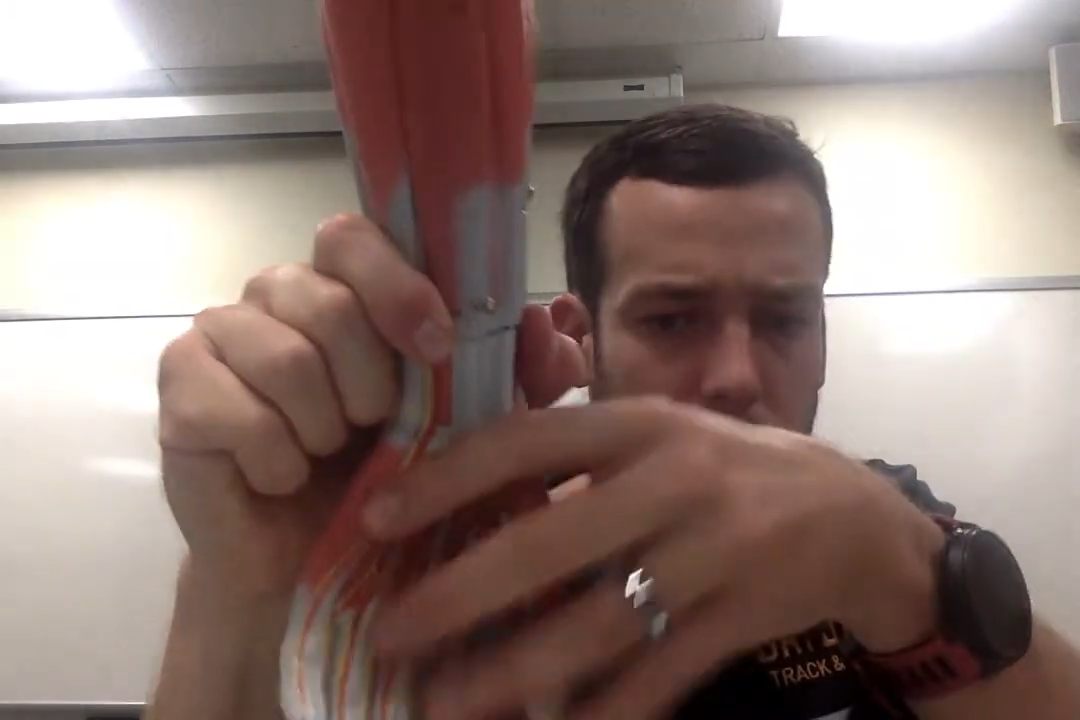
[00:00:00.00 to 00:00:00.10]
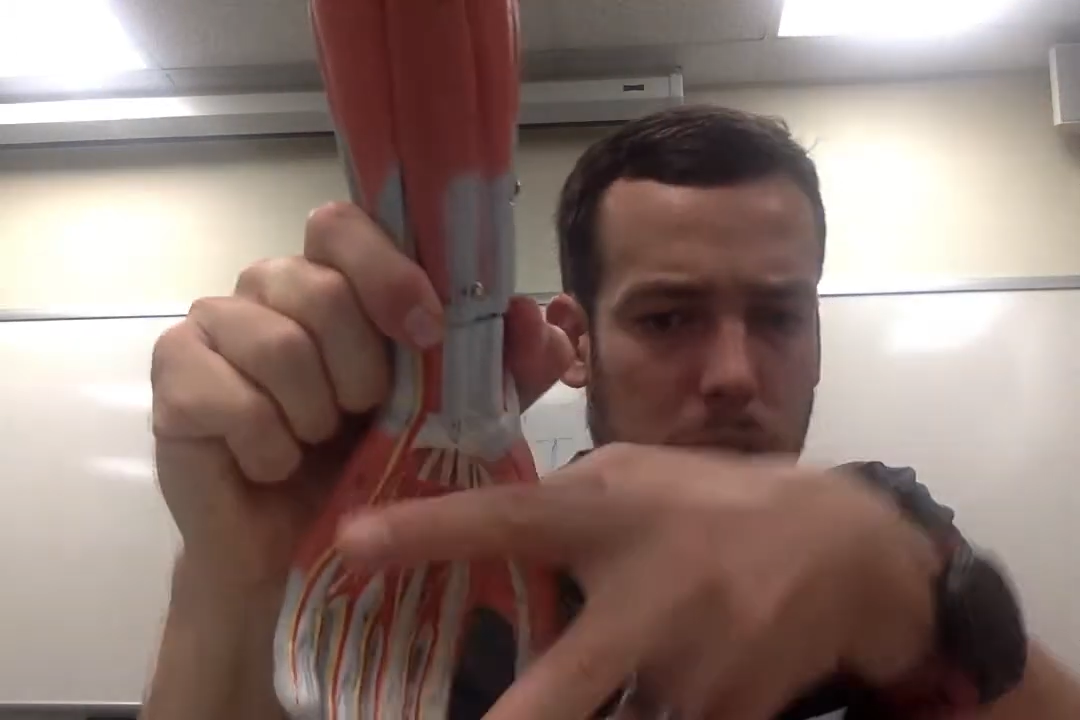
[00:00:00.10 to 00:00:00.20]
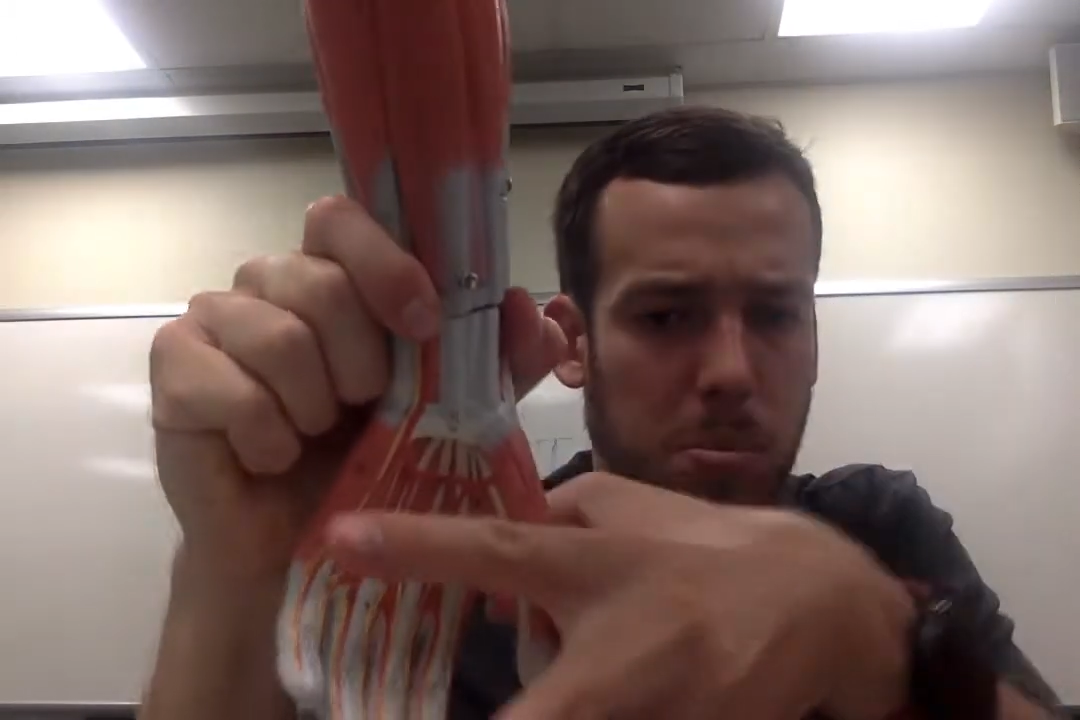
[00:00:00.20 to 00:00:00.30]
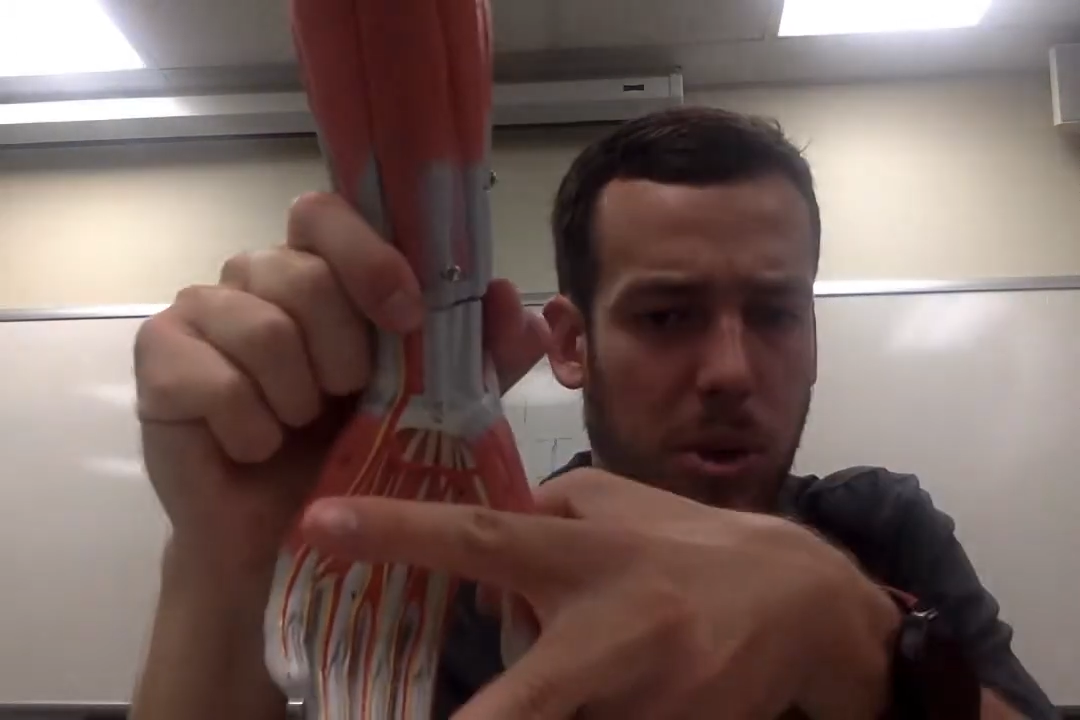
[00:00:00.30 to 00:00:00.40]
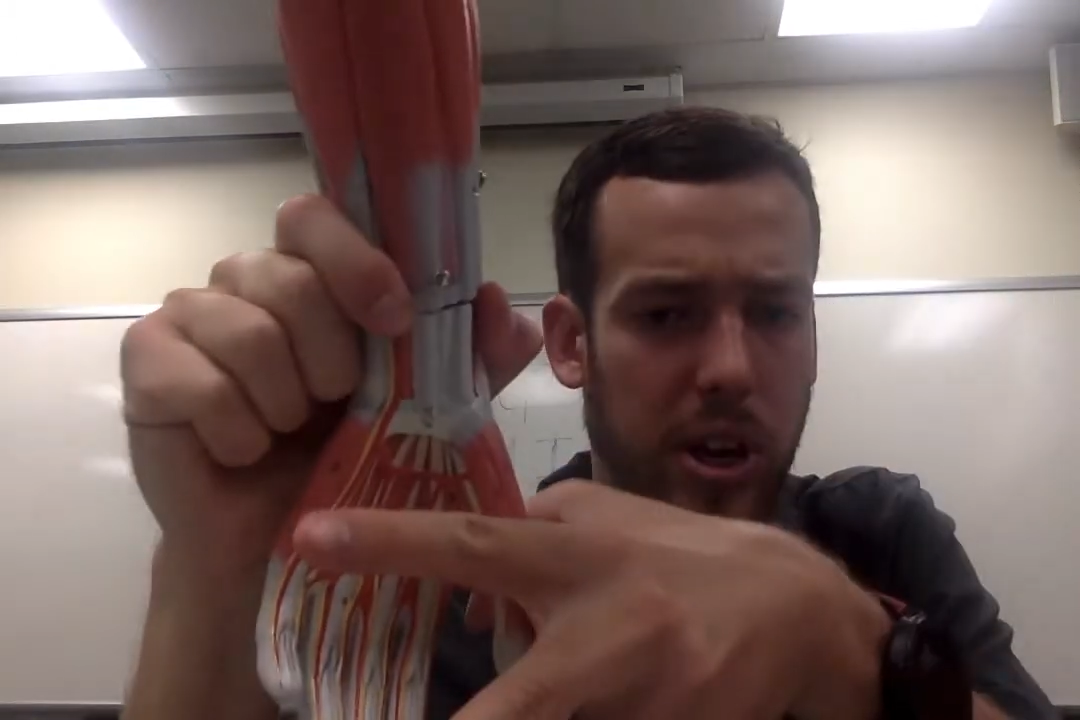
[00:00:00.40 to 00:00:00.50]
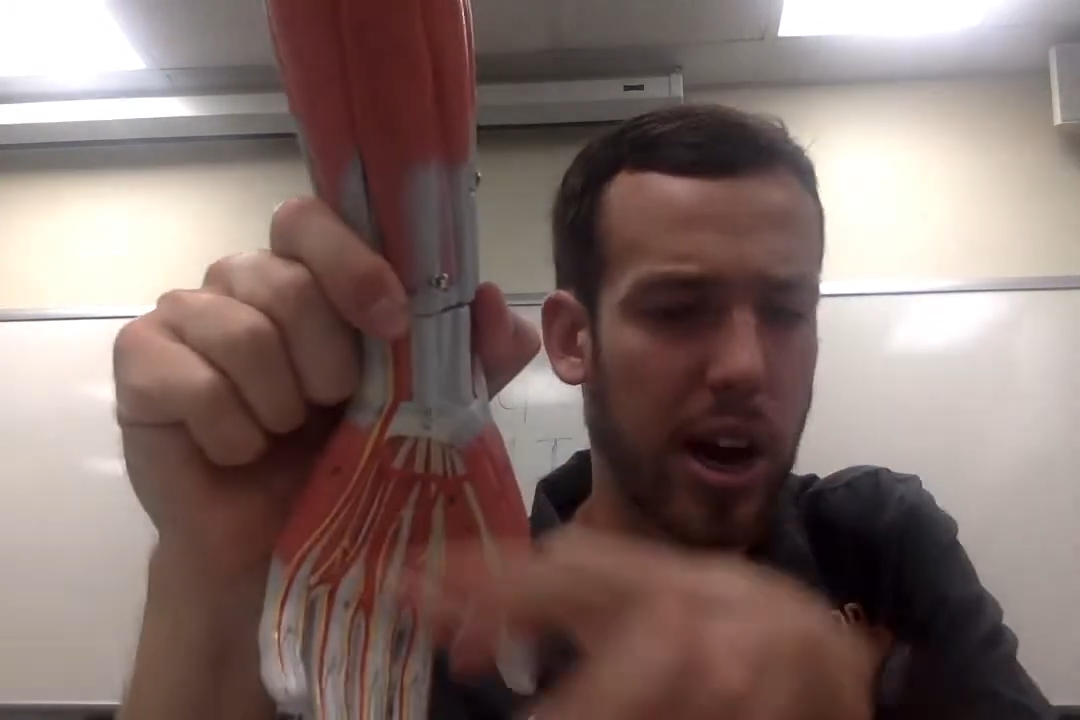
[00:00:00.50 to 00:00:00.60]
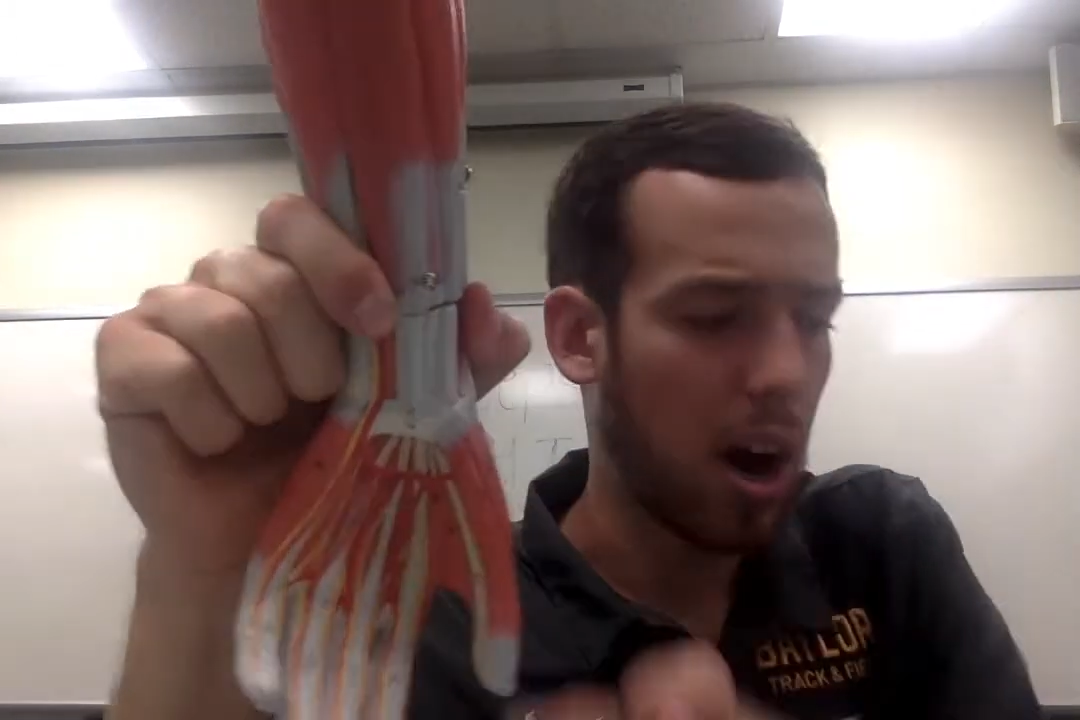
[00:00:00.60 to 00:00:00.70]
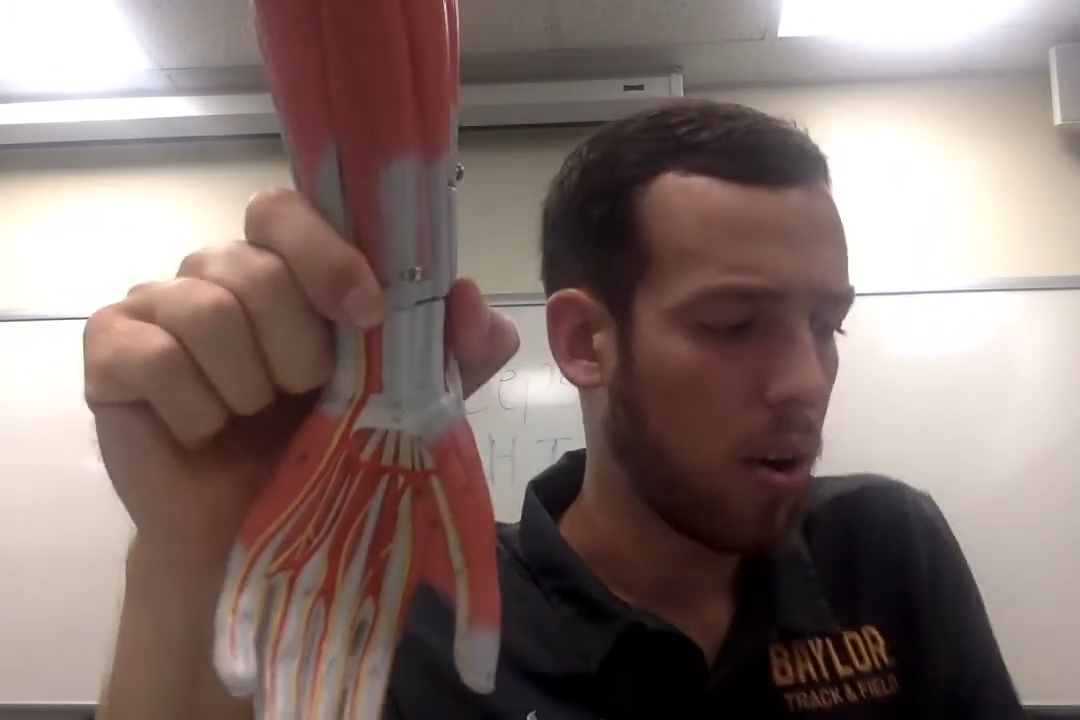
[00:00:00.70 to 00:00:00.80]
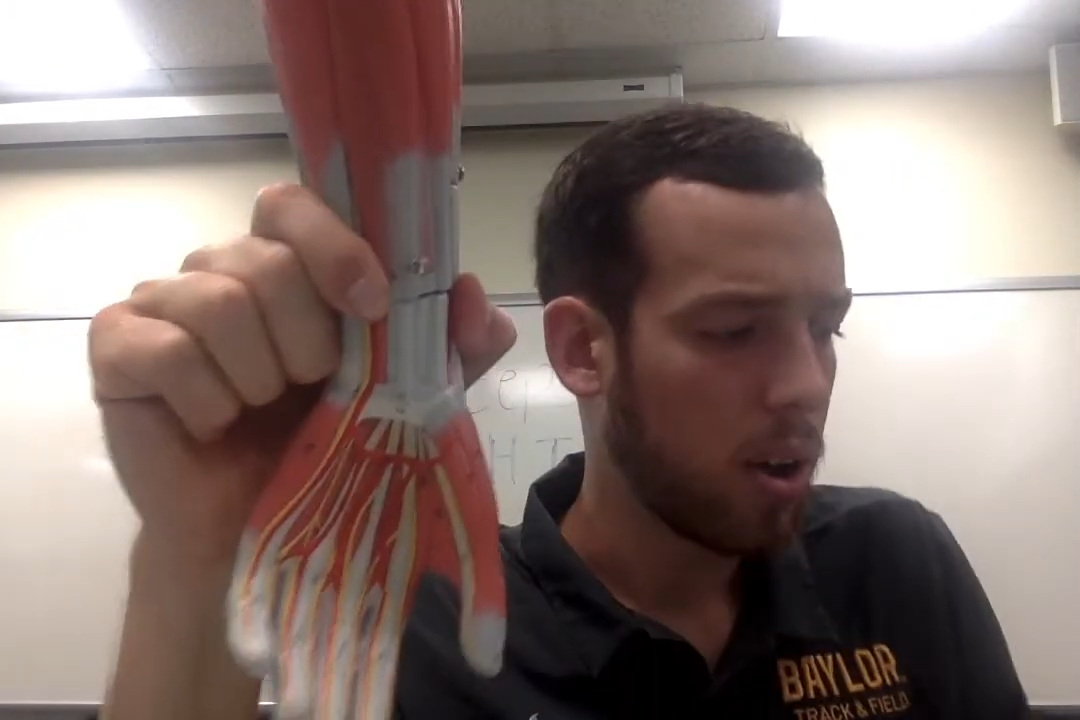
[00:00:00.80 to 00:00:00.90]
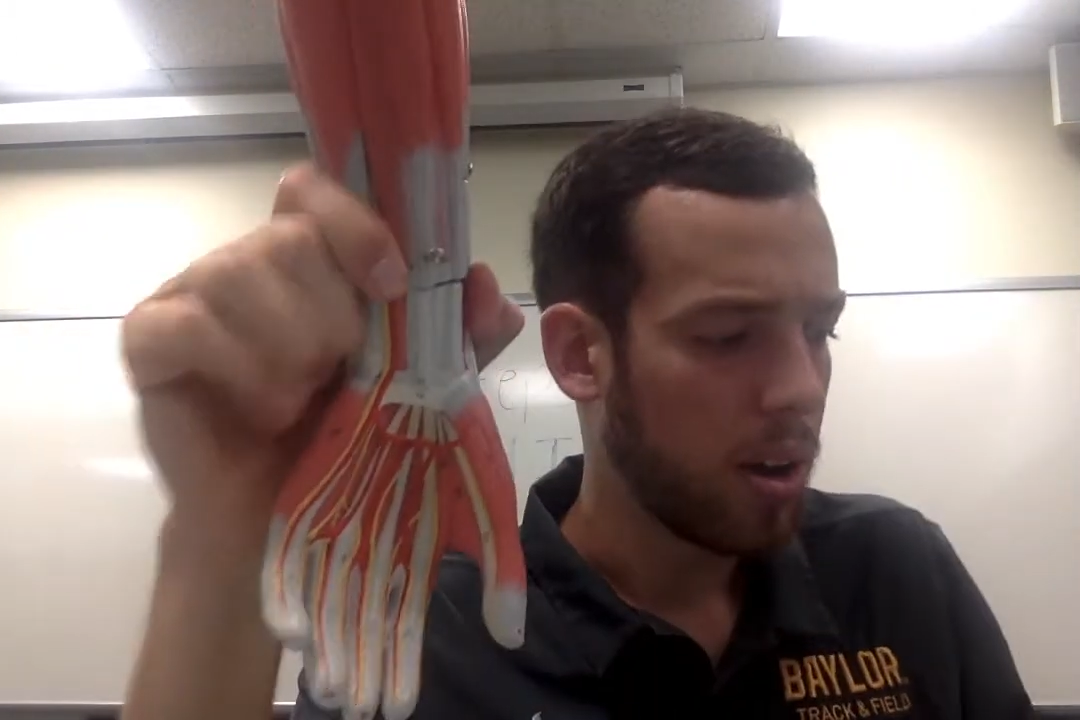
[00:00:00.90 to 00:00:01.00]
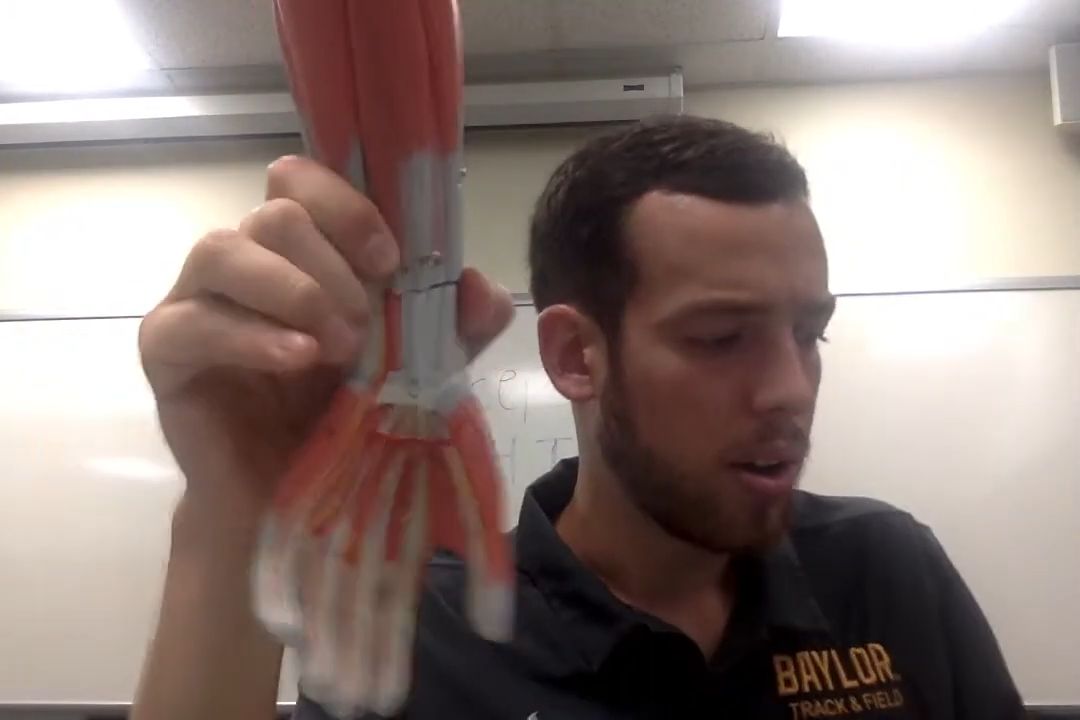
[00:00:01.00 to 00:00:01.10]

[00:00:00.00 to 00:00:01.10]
split out